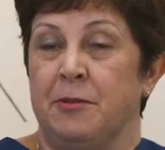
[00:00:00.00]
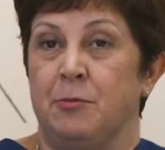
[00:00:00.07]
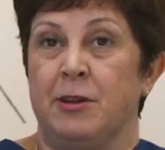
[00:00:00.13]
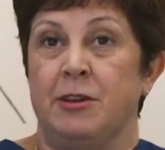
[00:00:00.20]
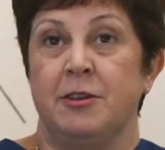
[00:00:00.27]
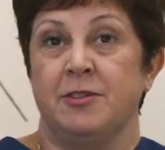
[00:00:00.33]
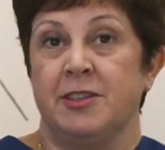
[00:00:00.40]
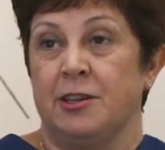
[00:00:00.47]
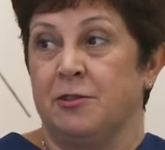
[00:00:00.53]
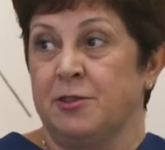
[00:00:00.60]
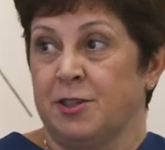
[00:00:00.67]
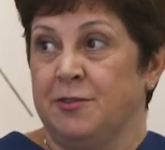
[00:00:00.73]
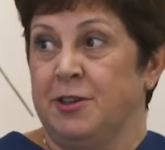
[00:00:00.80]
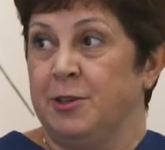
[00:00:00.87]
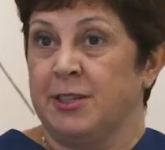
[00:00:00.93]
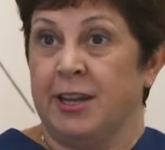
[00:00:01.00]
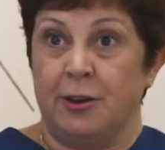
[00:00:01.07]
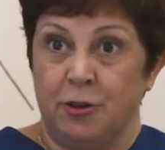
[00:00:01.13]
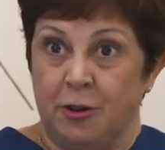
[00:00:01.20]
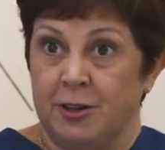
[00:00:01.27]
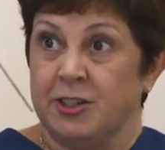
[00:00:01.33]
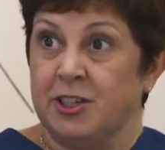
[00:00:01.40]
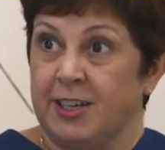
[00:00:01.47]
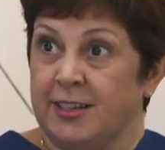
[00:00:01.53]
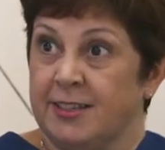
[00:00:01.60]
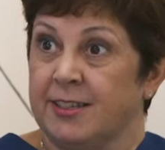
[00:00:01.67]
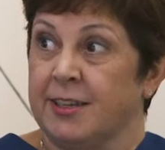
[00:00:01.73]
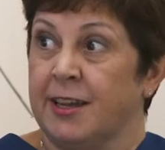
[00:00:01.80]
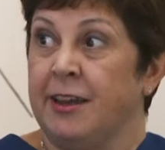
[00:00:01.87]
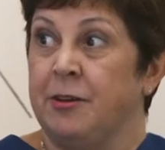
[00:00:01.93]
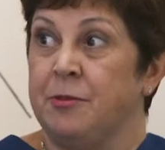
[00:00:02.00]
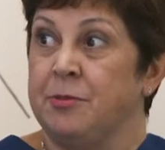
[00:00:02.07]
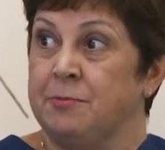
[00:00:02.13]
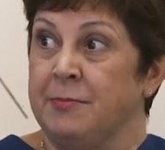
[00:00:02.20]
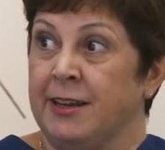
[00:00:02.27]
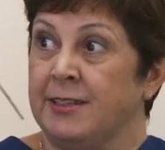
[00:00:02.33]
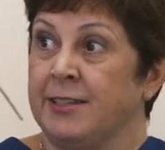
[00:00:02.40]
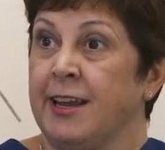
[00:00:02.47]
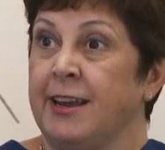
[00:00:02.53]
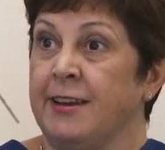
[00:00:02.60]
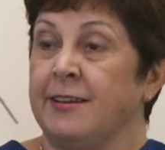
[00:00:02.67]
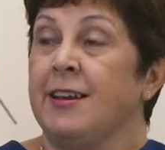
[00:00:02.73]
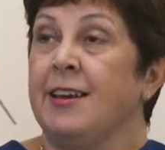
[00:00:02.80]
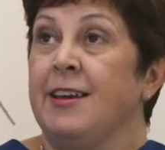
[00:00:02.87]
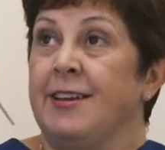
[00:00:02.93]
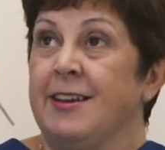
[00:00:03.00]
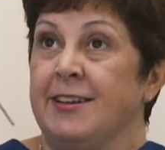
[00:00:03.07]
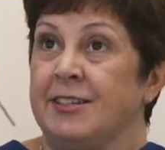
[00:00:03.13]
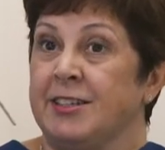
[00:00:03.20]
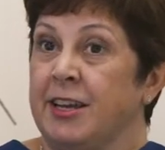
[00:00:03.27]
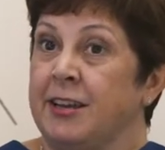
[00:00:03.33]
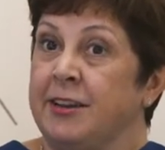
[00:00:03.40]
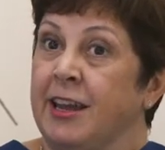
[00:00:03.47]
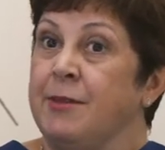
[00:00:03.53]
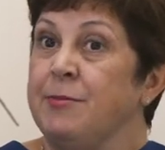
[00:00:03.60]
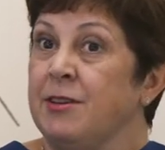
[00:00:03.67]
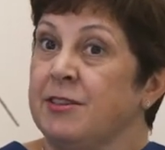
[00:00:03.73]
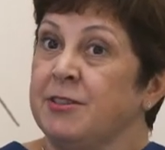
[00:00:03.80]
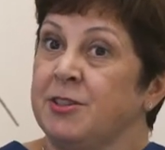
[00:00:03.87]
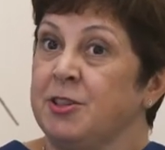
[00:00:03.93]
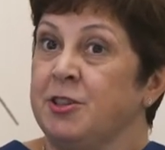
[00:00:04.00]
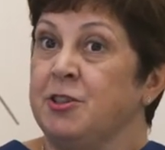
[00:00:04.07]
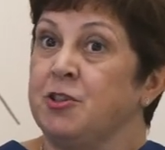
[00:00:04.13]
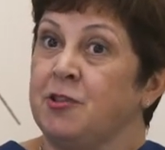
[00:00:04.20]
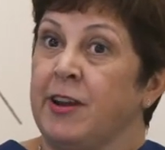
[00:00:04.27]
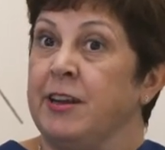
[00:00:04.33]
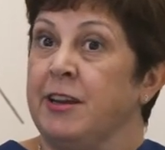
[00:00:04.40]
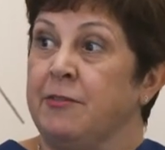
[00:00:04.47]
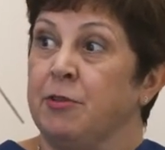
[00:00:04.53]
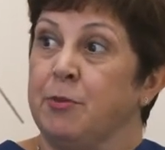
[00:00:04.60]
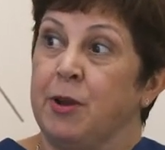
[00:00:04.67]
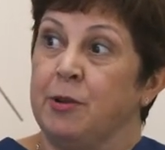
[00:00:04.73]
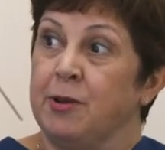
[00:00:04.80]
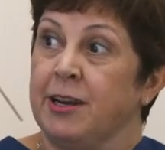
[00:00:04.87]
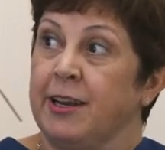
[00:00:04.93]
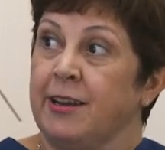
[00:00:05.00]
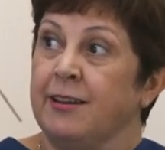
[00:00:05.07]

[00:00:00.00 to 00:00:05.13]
and we're using lots of new technologies to help maintain and to enable us to do training remotely.